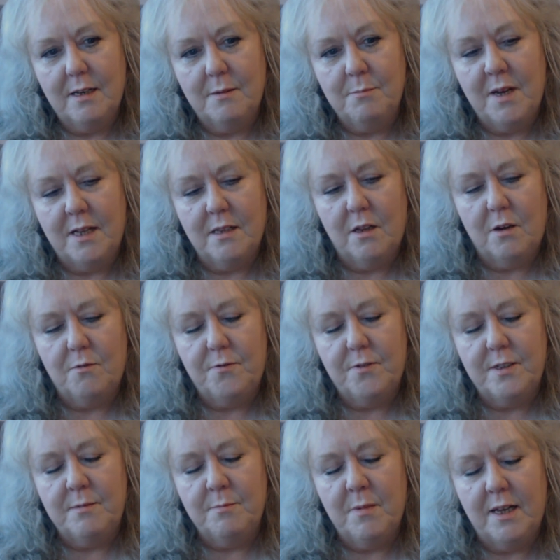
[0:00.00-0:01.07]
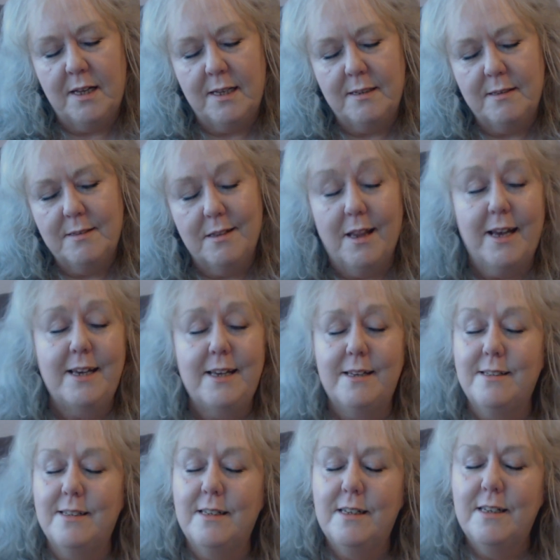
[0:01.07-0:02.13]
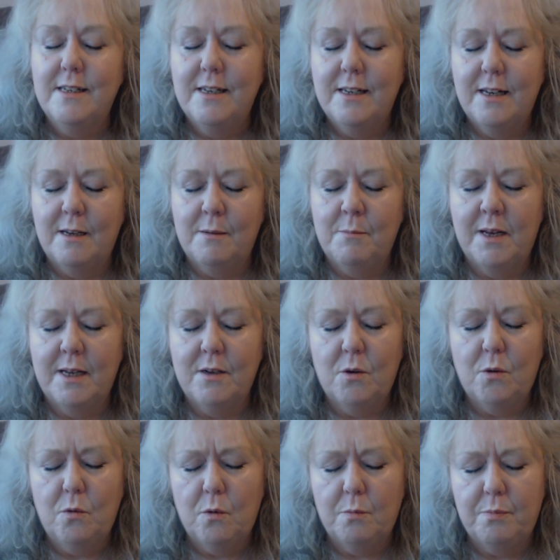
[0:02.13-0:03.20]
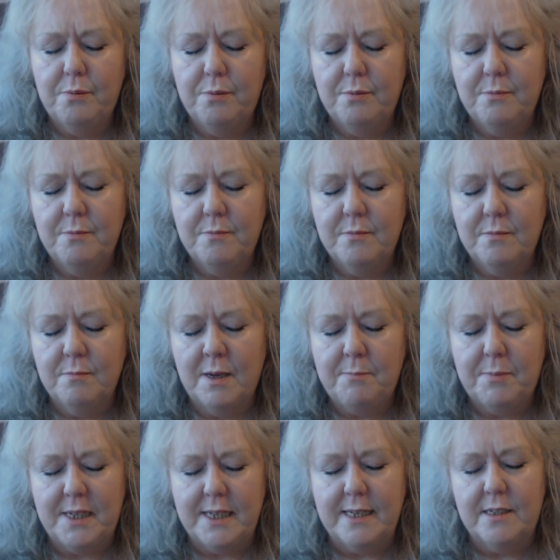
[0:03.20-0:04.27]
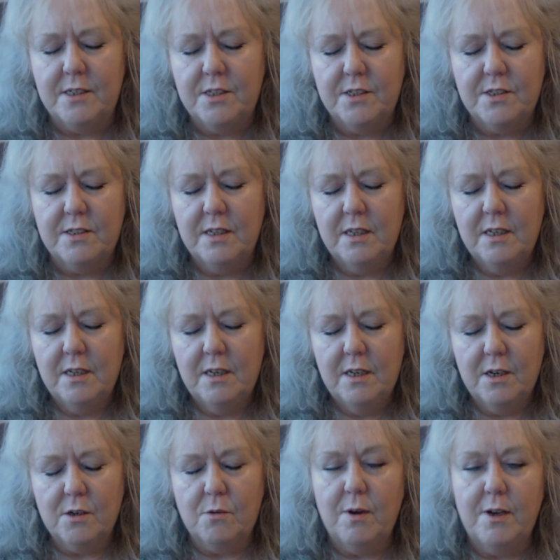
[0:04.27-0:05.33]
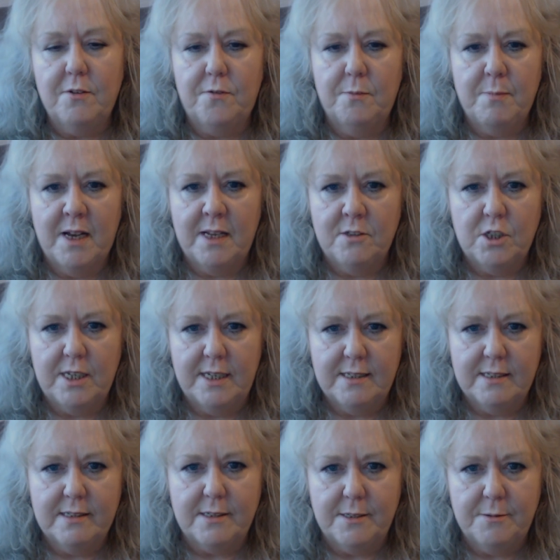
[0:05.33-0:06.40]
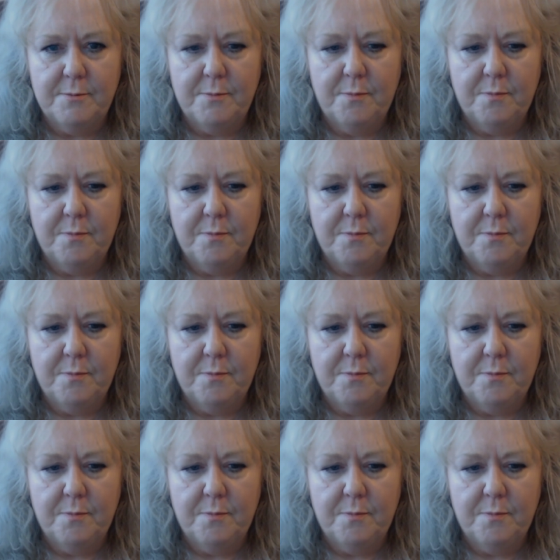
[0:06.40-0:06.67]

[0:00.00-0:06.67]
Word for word: My love and my light and my hope and my prayers go out for Manchester.